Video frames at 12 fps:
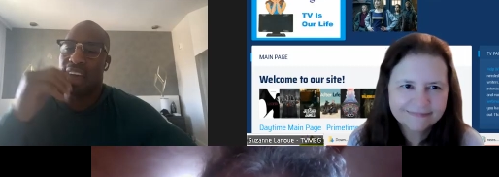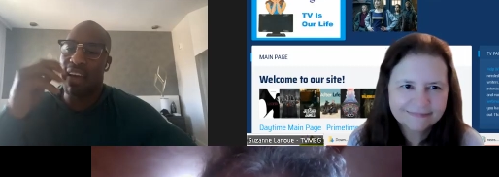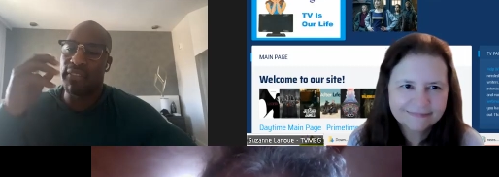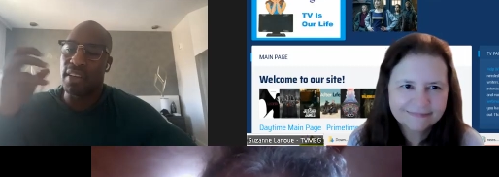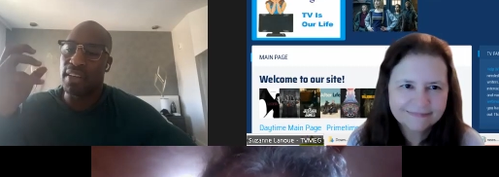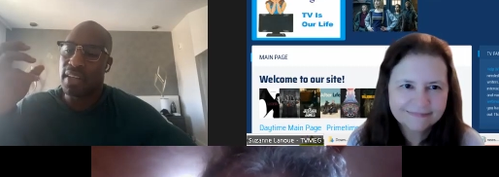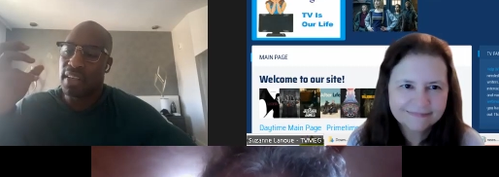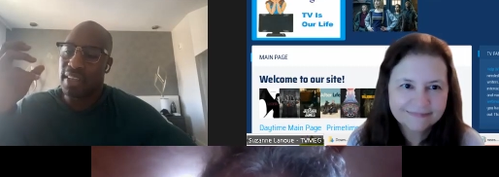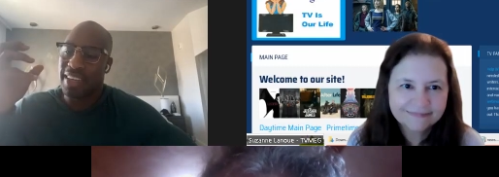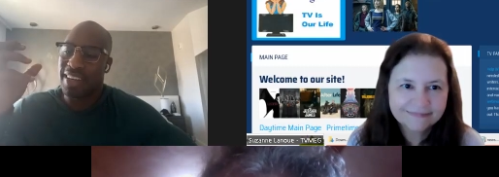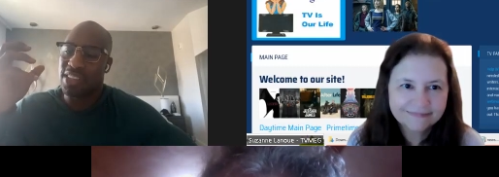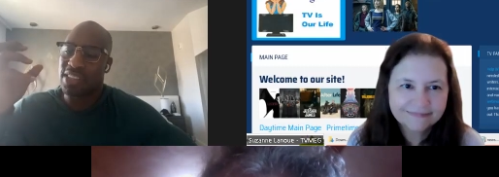Speaker 1: have a,
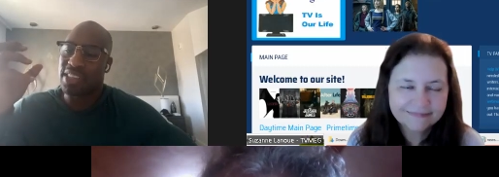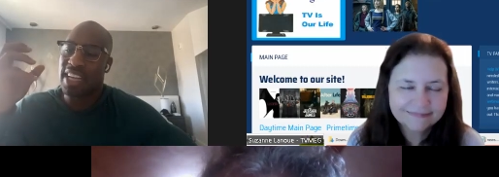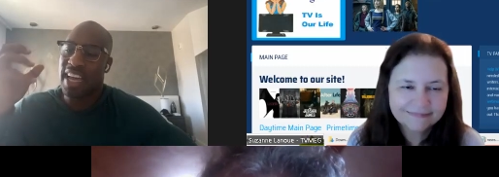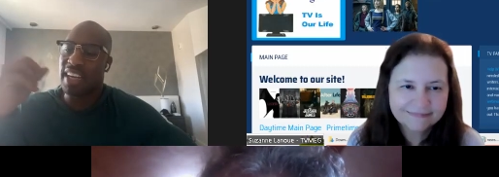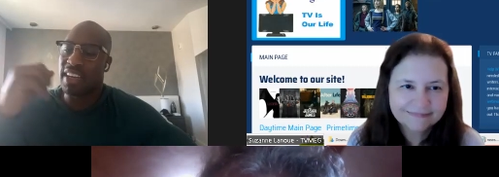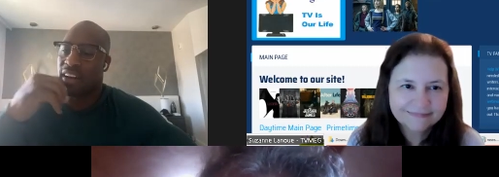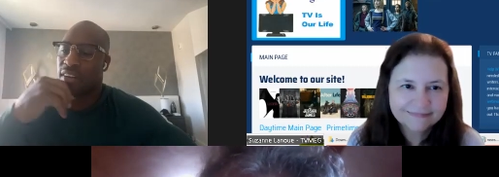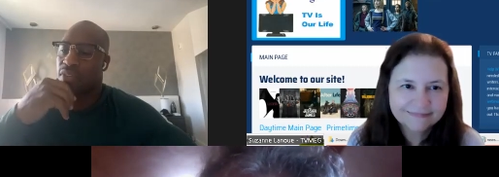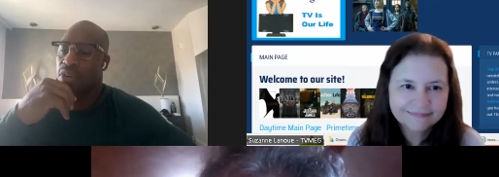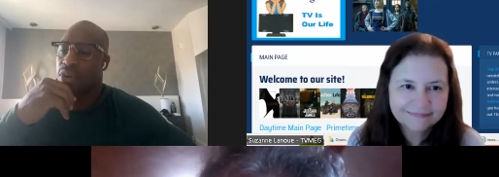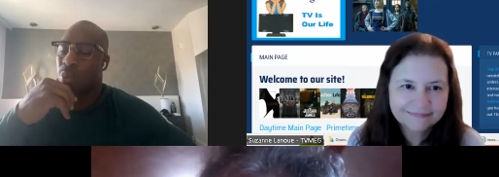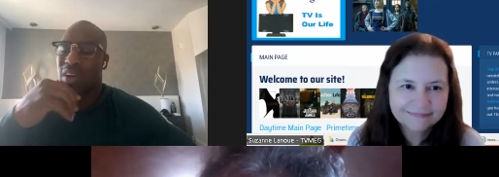an understanding
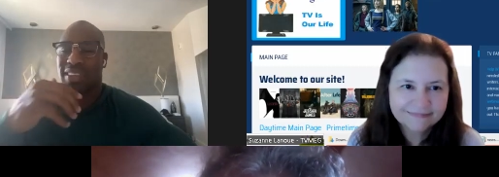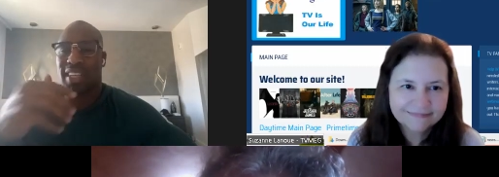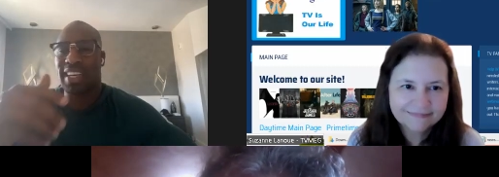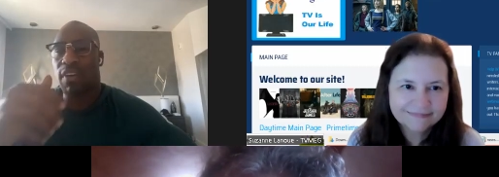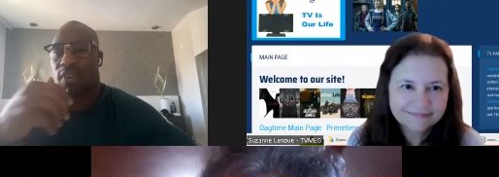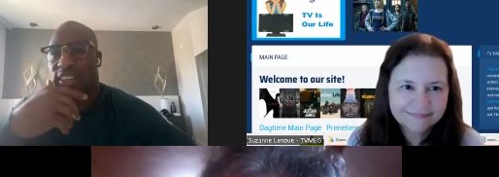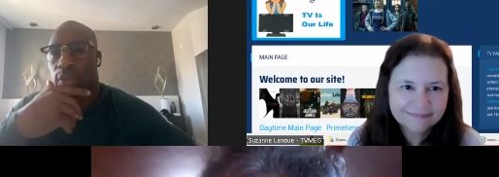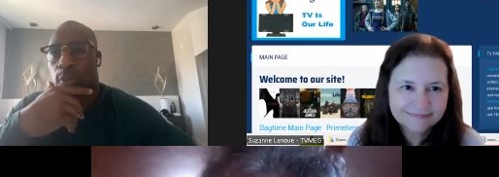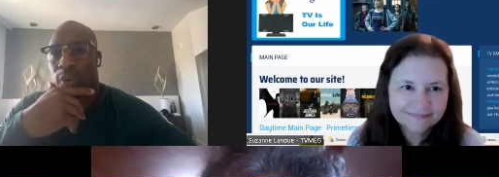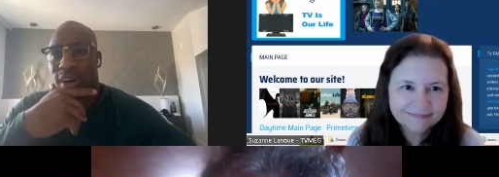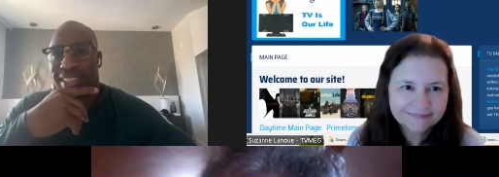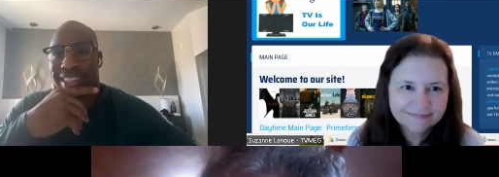of what the director
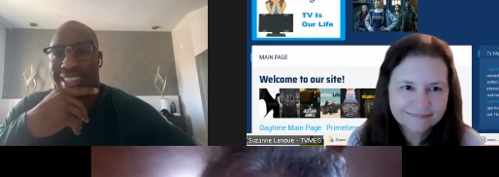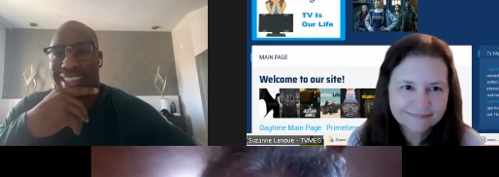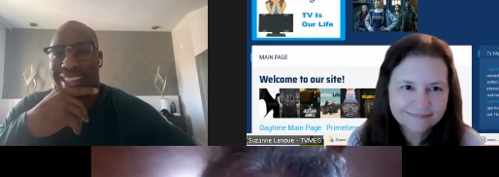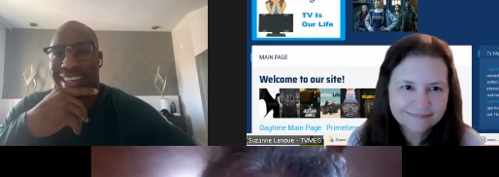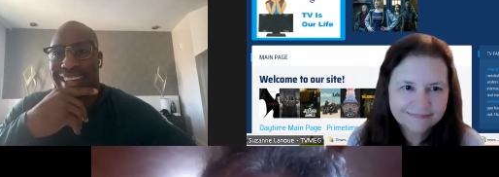wants.